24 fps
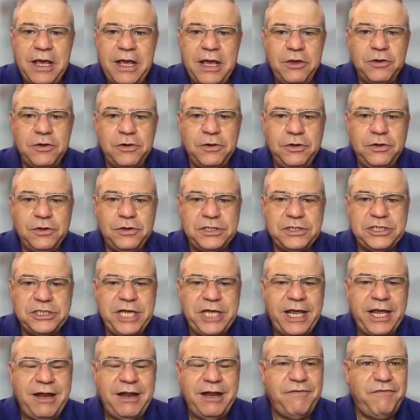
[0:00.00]
You
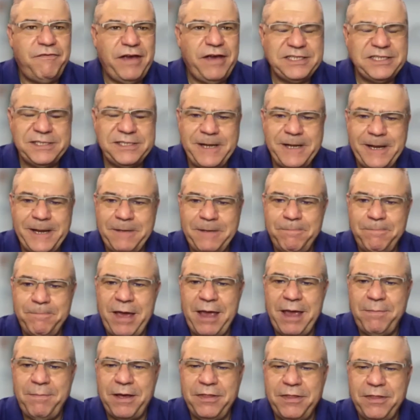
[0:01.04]
shared a fascinating
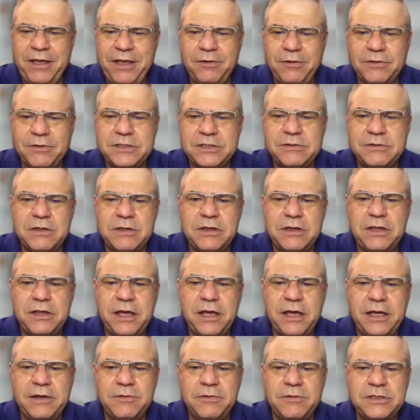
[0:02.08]
paper. I think it was with
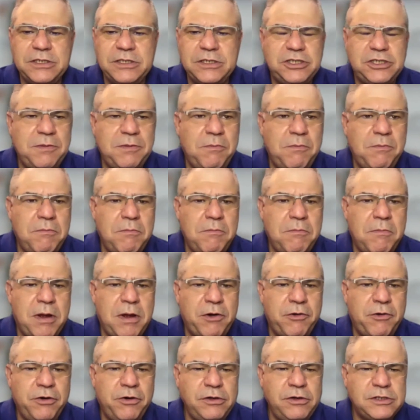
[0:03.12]
was it Jim
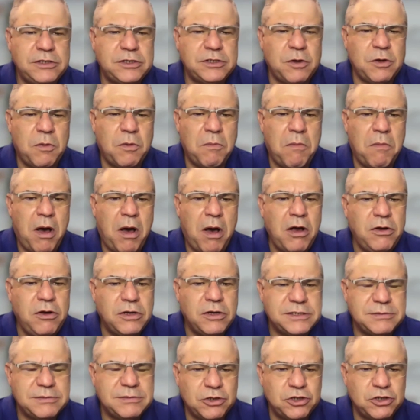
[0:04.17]
Marus or
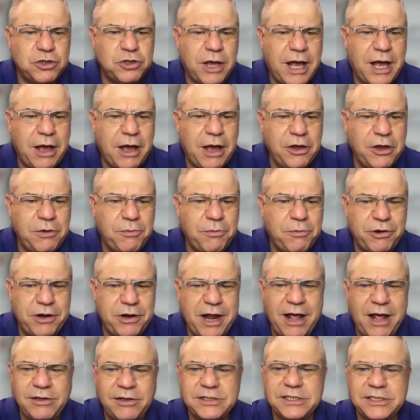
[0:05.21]
Marcus? I'm not sure how you
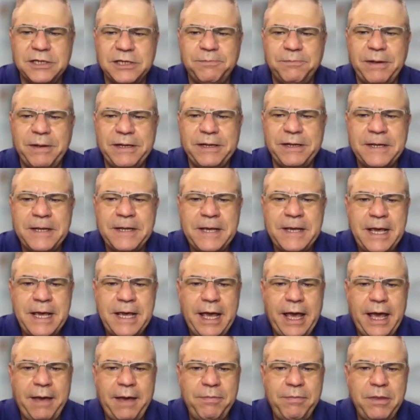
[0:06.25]
pronounce it, but
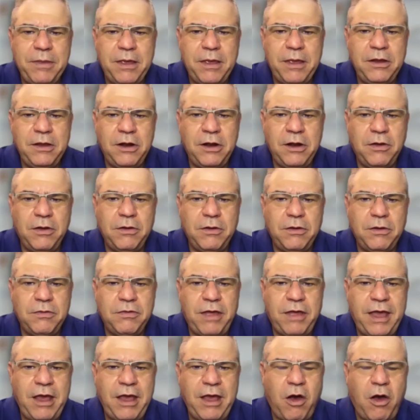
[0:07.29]

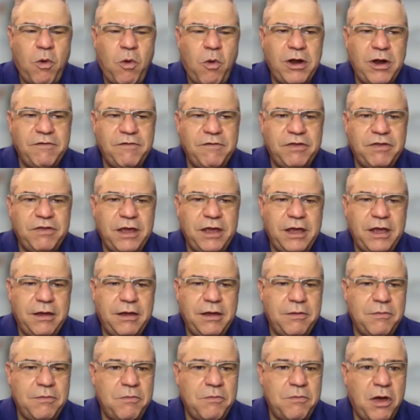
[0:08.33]
they are one of
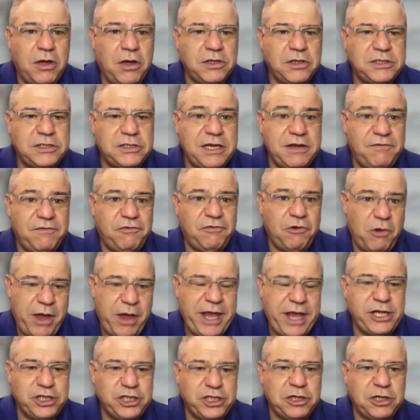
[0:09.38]
the most
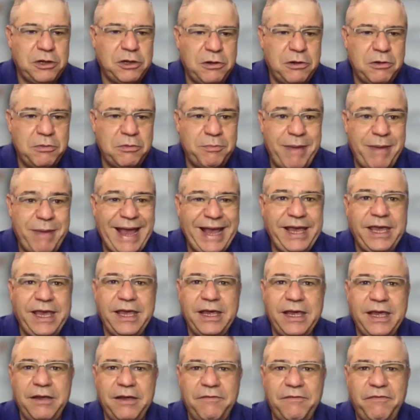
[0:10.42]
influential
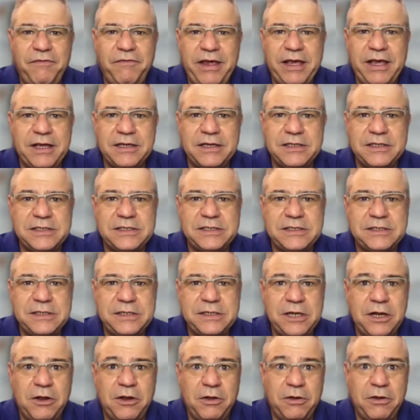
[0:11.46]
banking
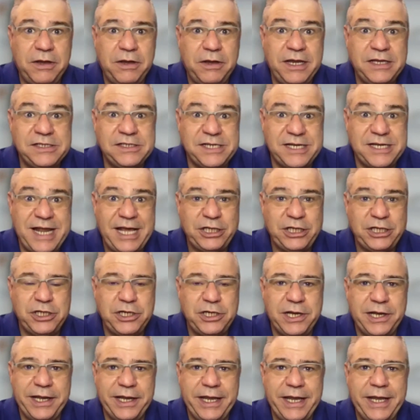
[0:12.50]
figures,
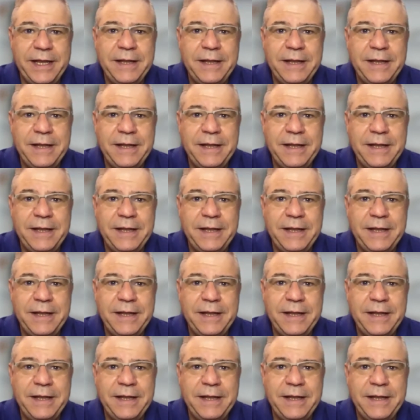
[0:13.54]
internationally.